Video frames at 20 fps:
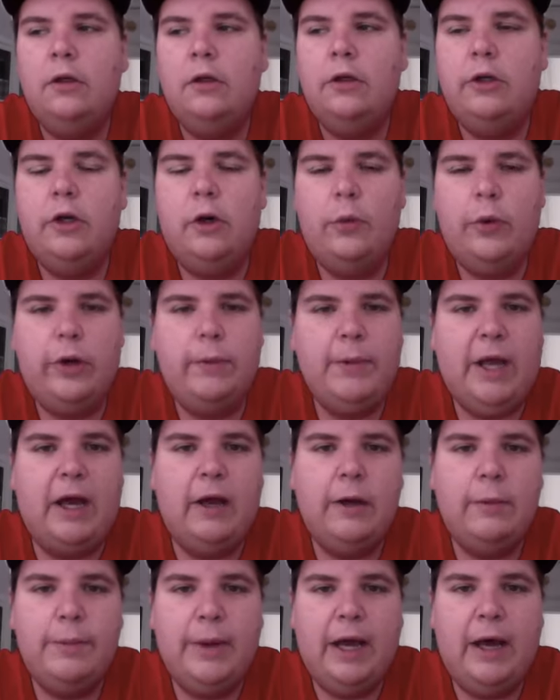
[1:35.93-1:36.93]
you know when I'm
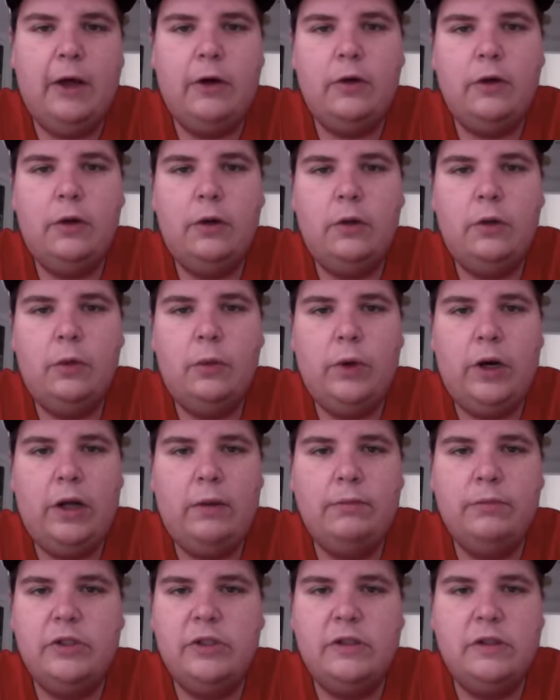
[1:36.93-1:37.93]
out and about or, or when
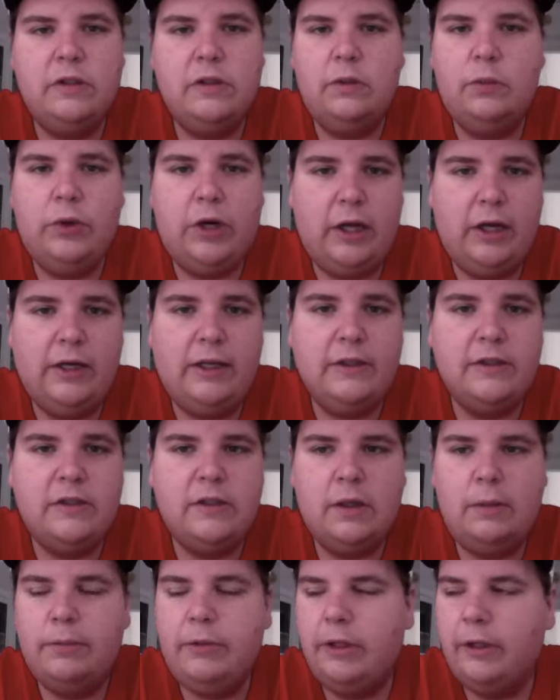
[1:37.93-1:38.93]
I'm just when I need
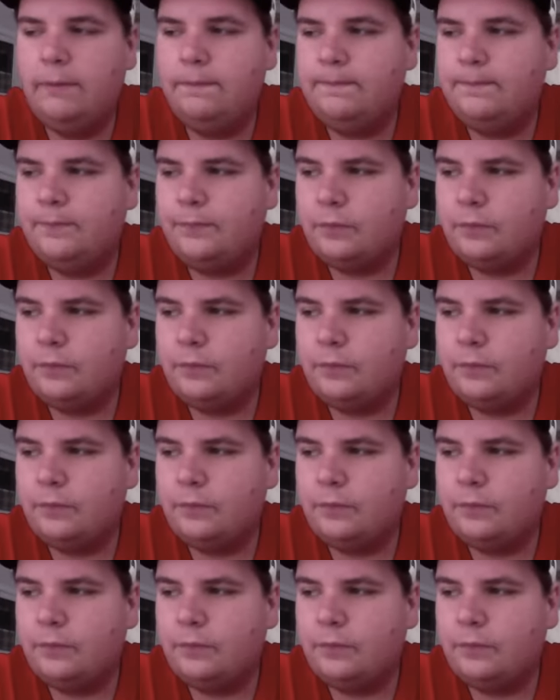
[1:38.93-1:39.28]
something.